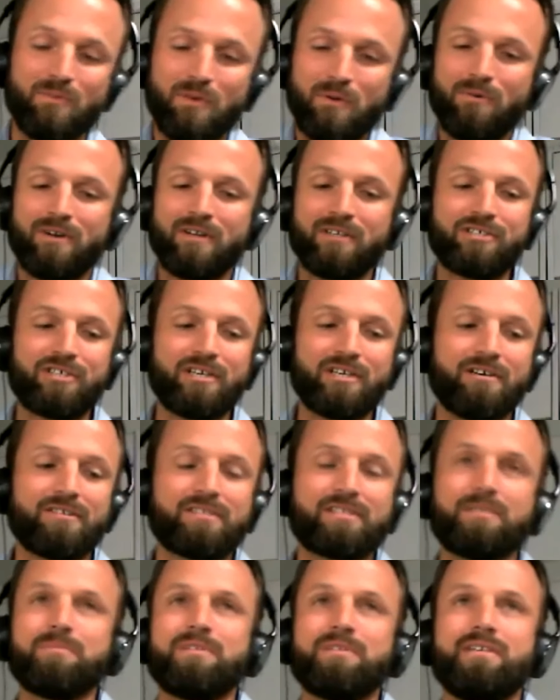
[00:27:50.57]
we want to share
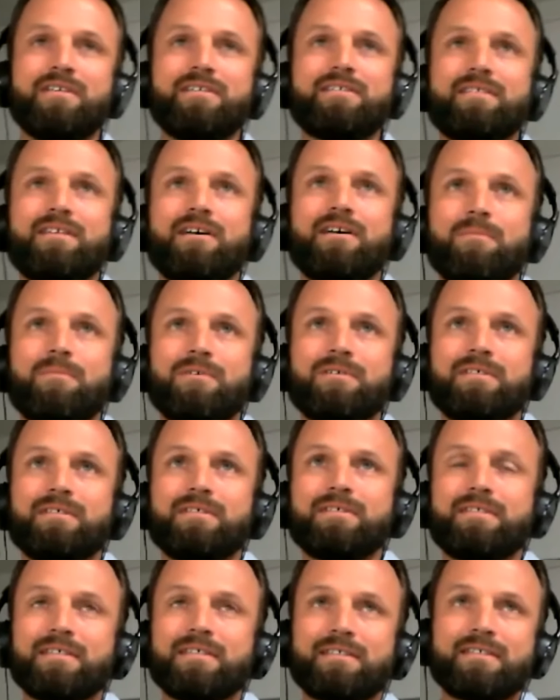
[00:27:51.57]
some of these numbers
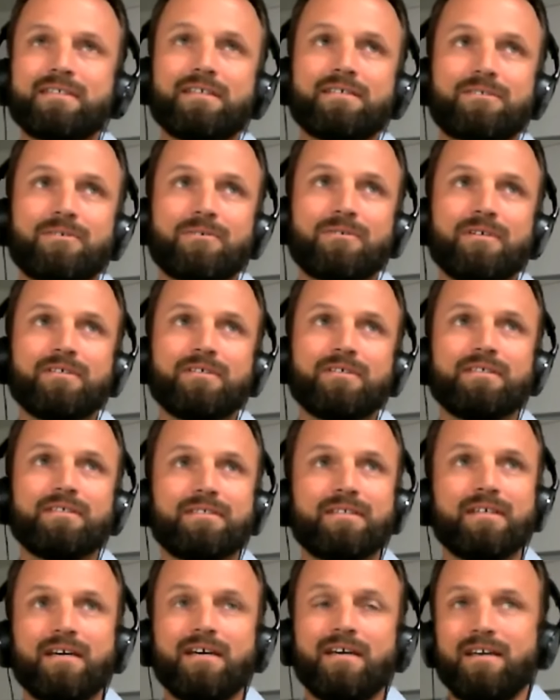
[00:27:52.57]
and success stories
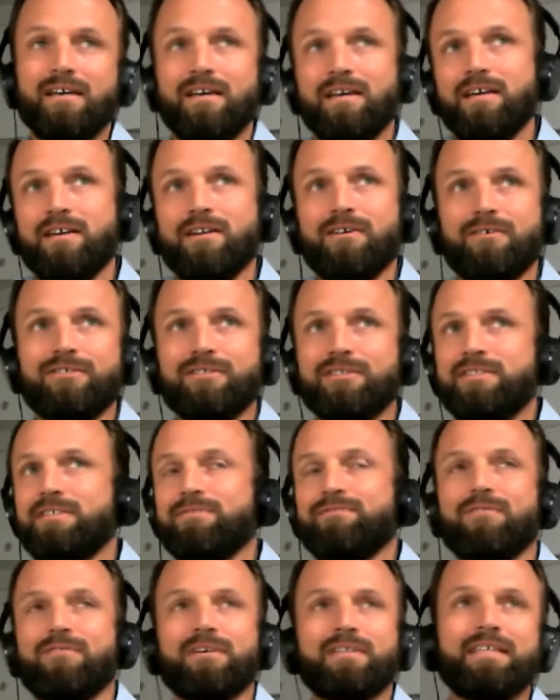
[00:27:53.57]
is you know,
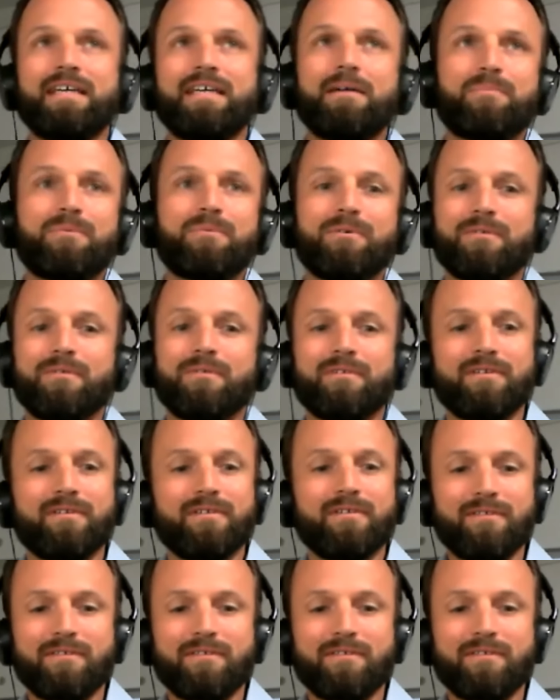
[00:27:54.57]
just for example,